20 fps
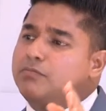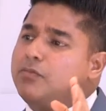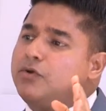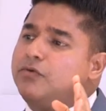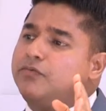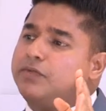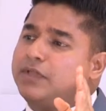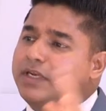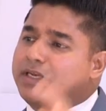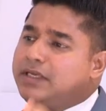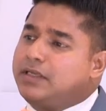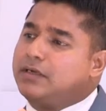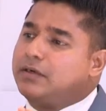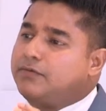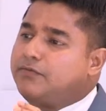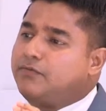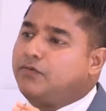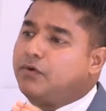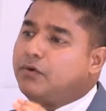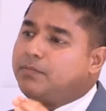move the
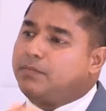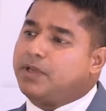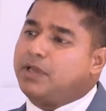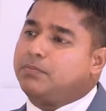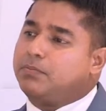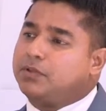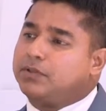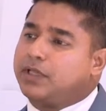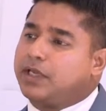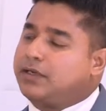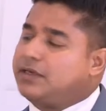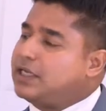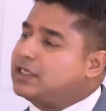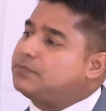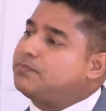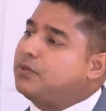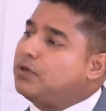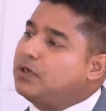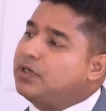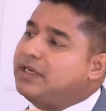needle for people that
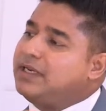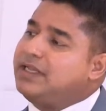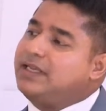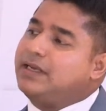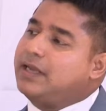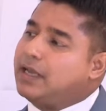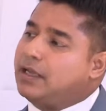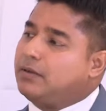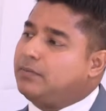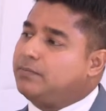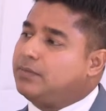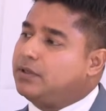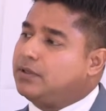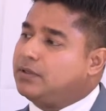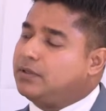desperately need help,